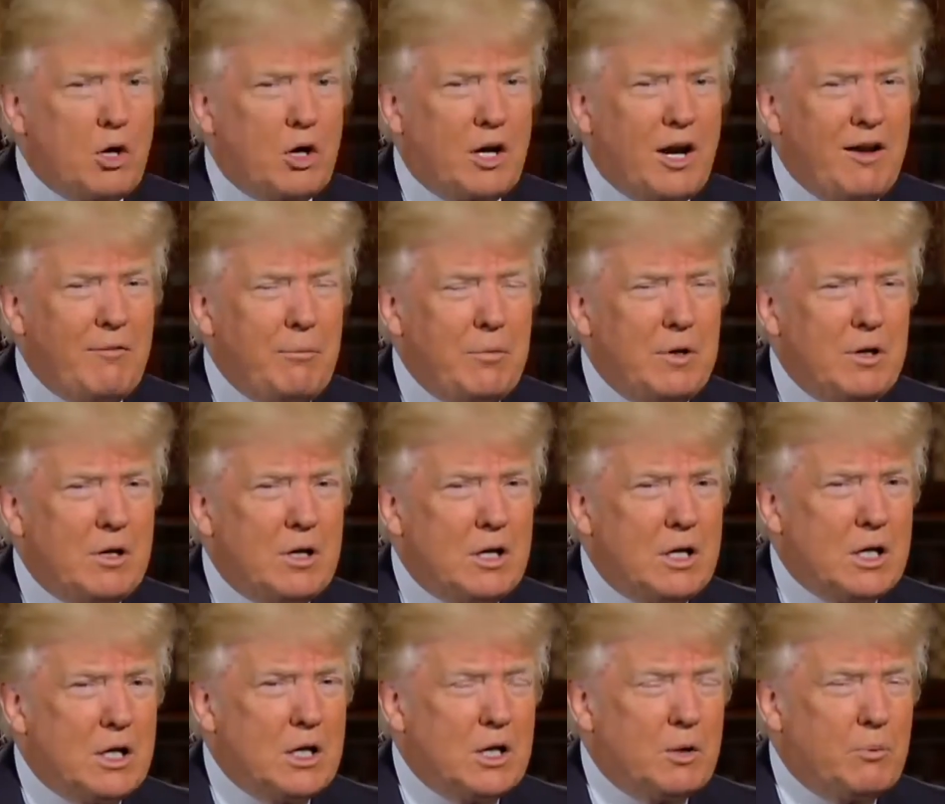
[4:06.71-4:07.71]
I've
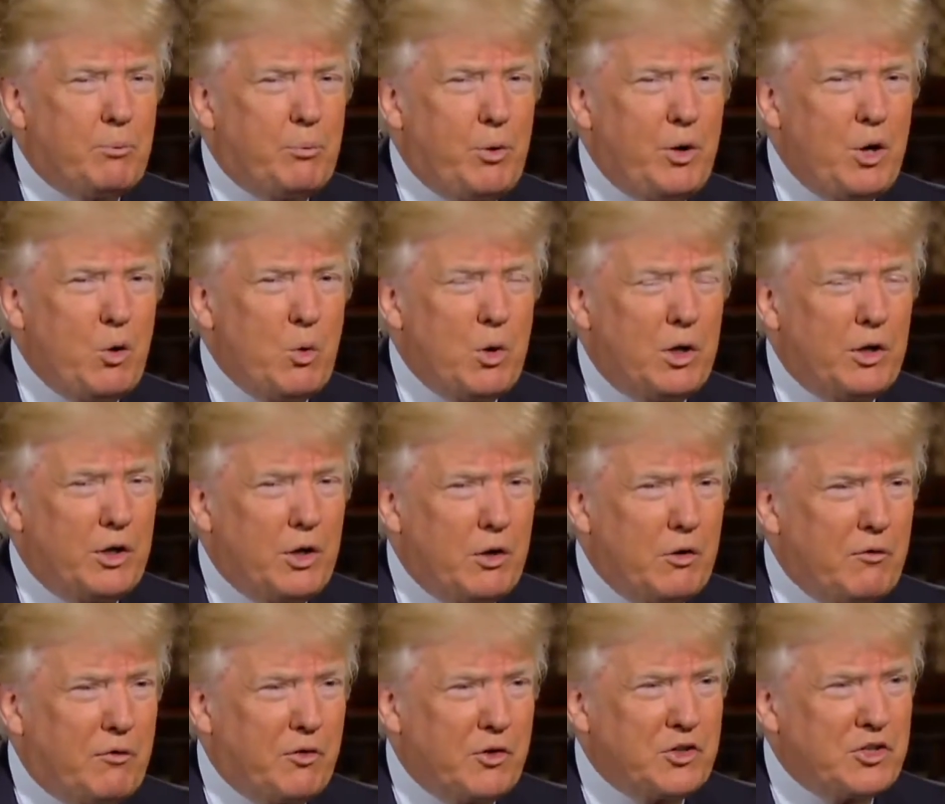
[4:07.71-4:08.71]
been pretty well
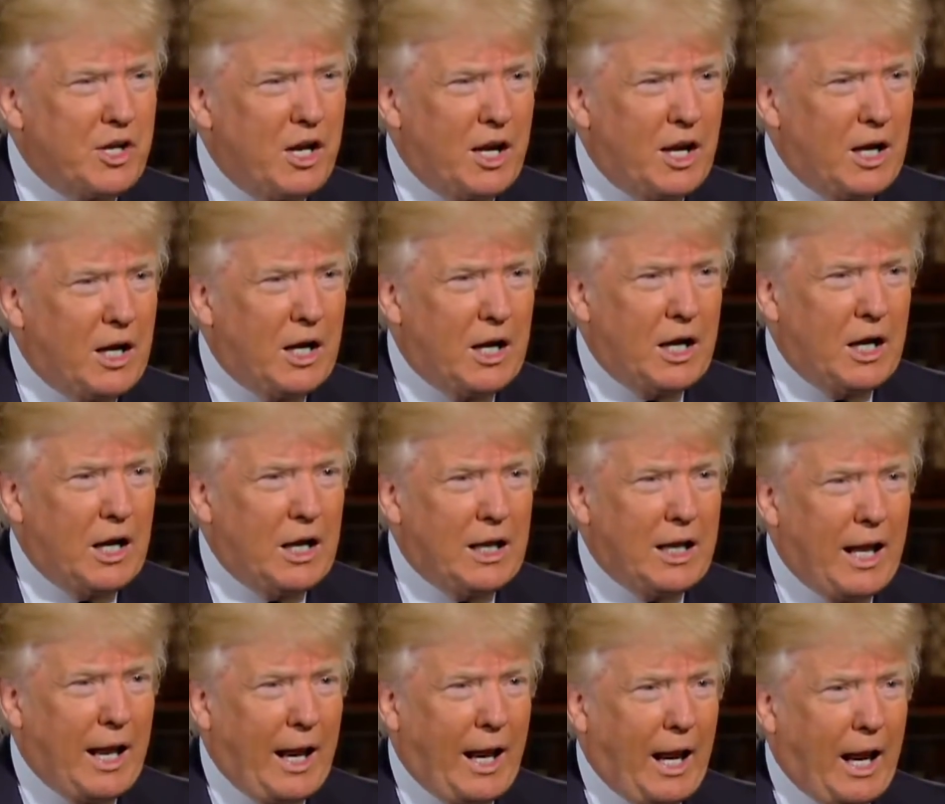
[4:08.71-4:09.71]
known for saying,
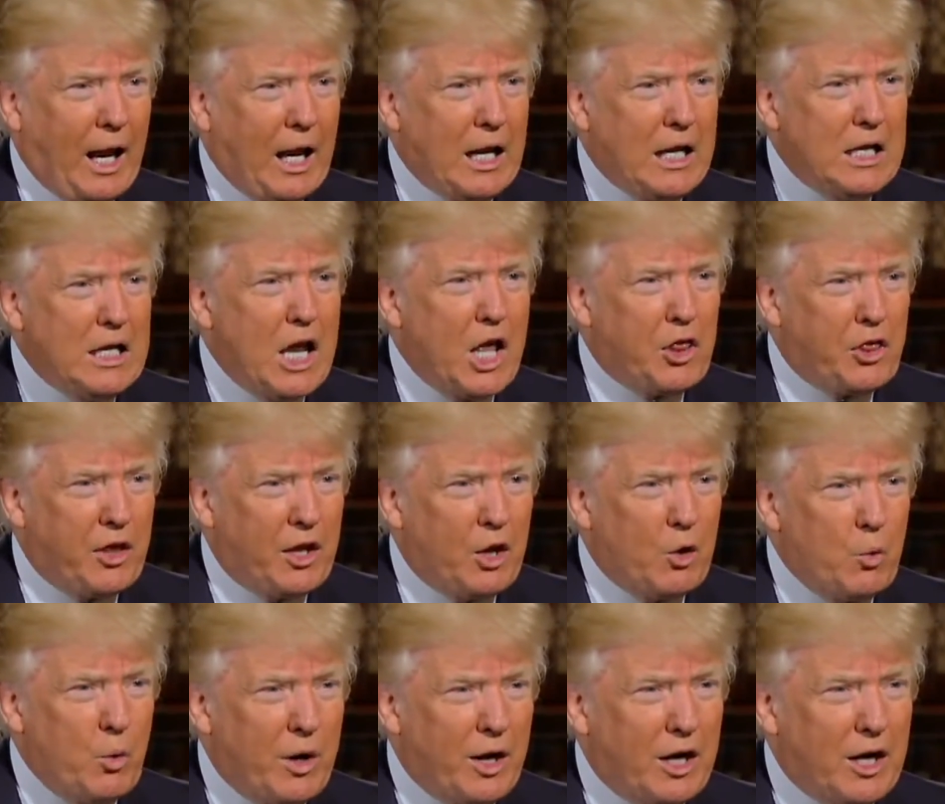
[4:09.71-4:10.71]
like, nothing
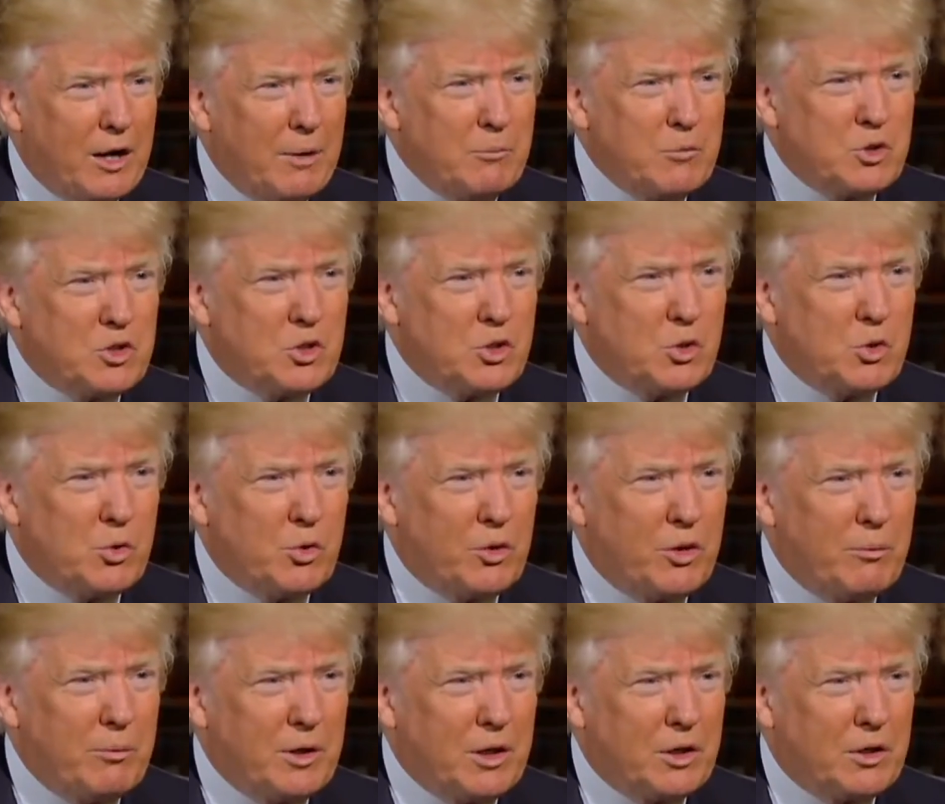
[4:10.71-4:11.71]
when it comes to
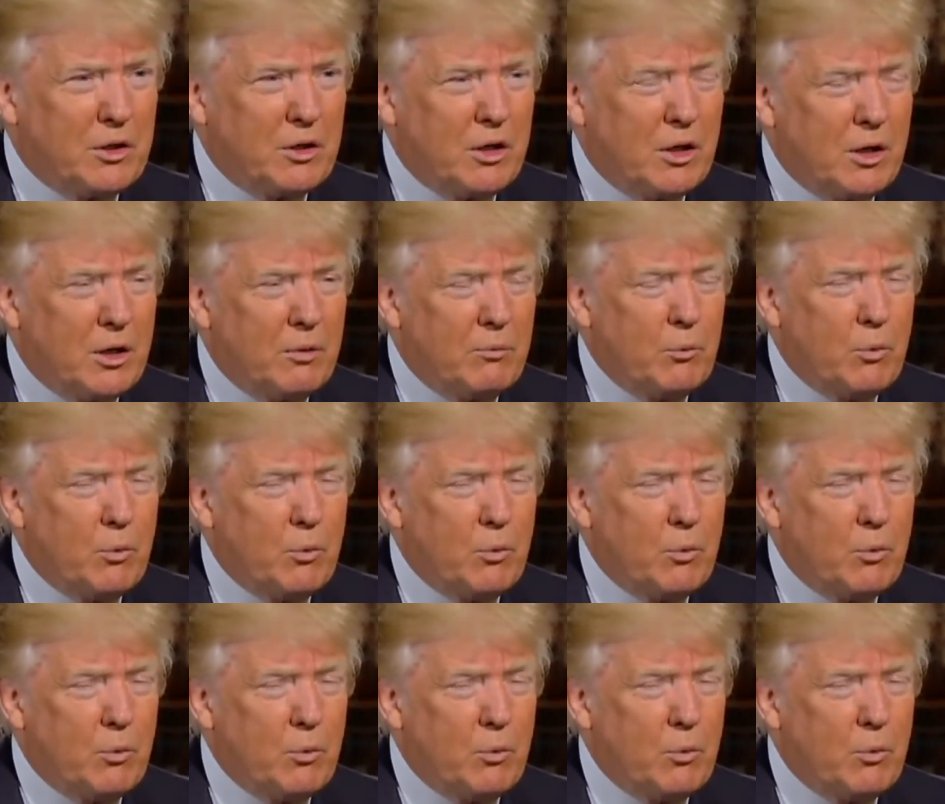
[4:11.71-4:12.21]
the military.